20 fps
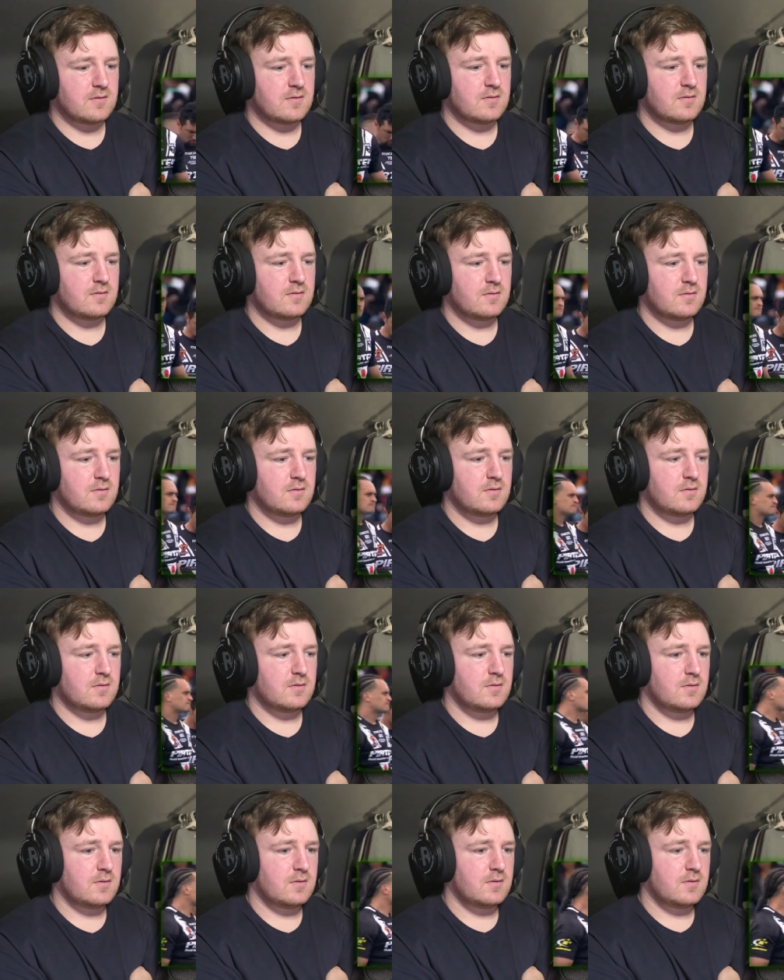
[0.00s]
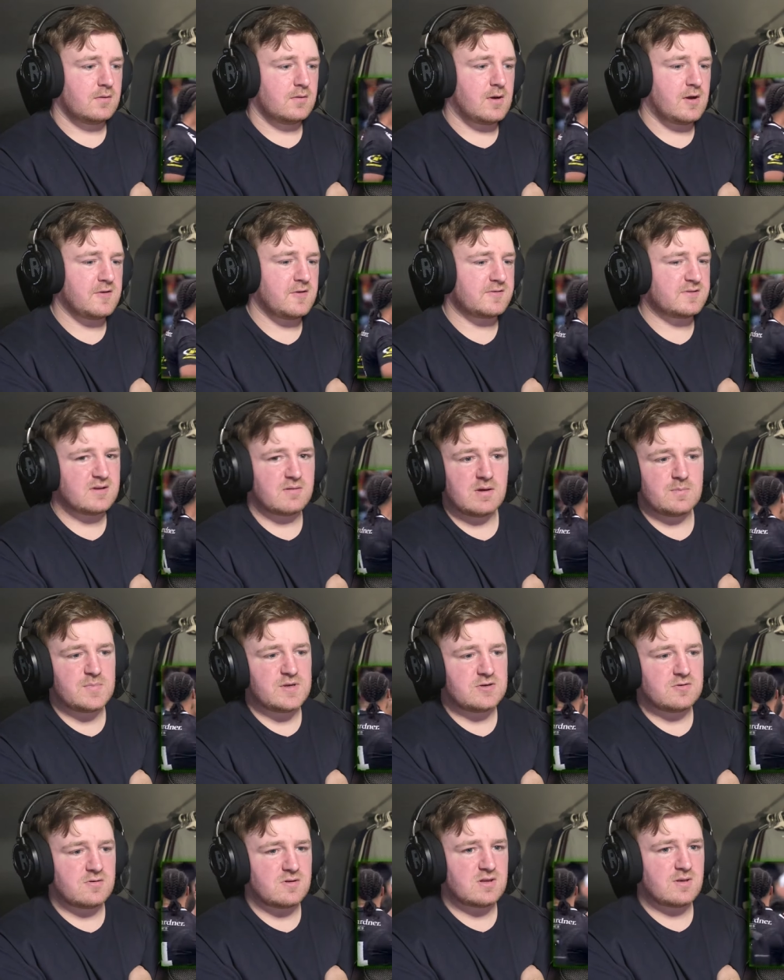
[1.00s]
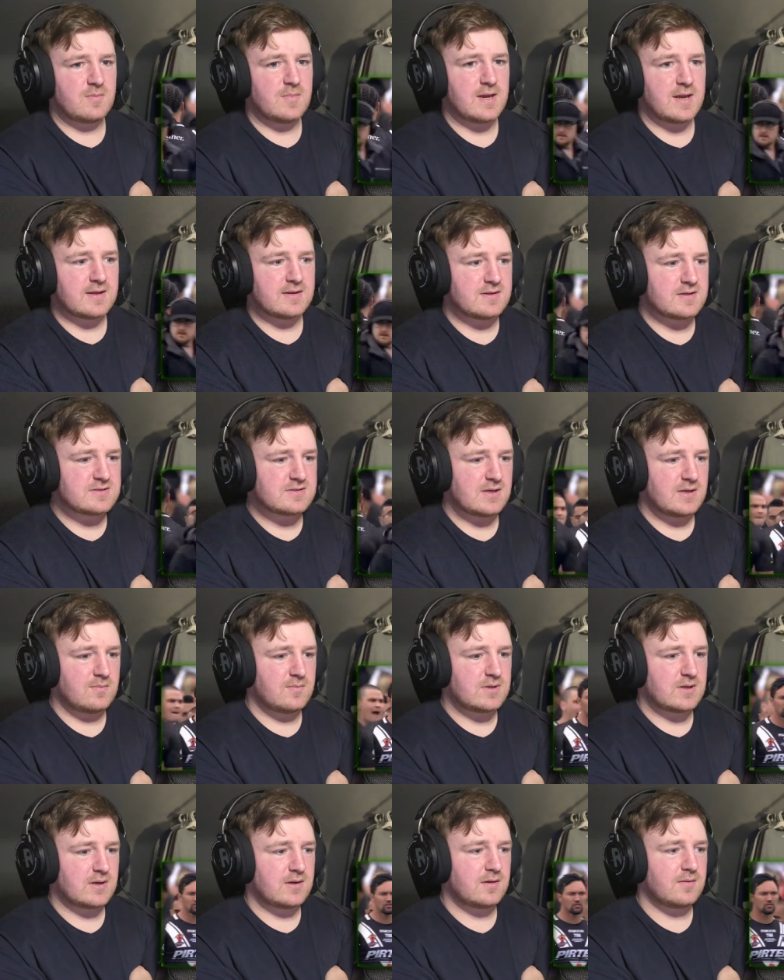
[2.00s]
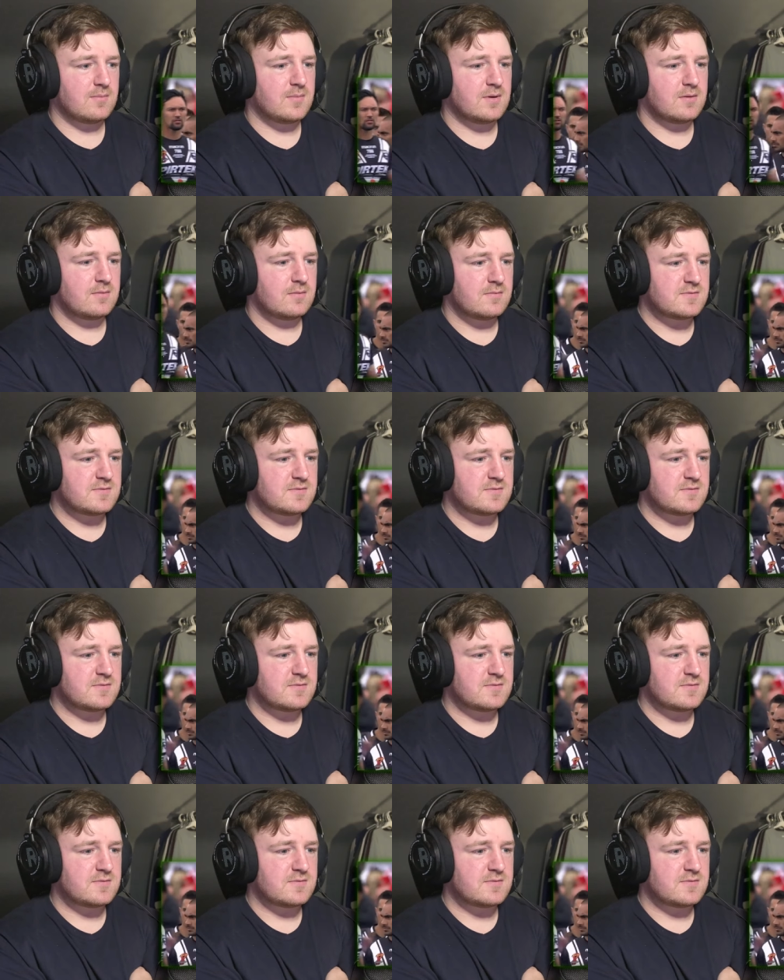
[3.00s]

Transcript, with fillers: I thought they might be doing them like at the same time.